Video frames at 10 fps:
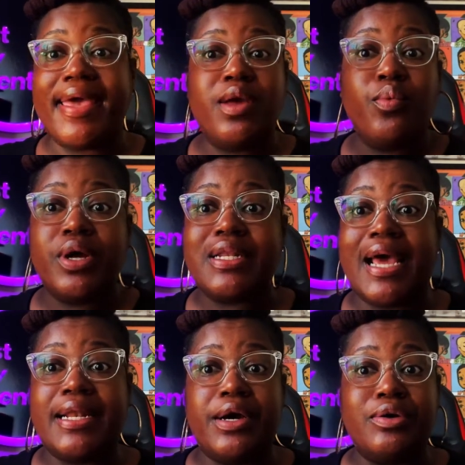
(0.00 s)
Anyone
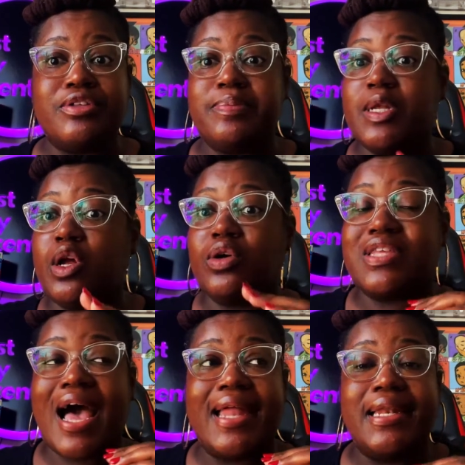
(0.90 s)
that knows me knows
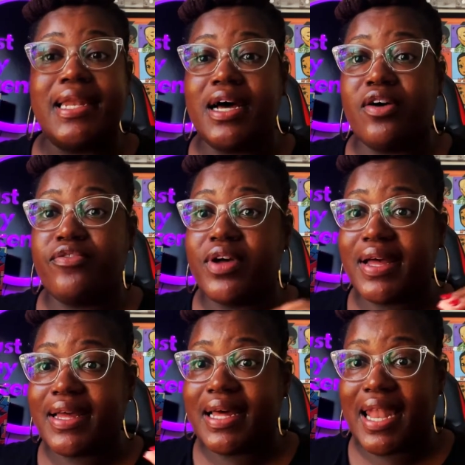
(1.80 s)
I love
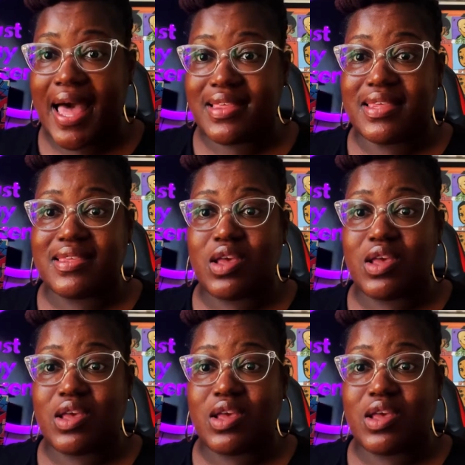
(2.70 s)
glasses.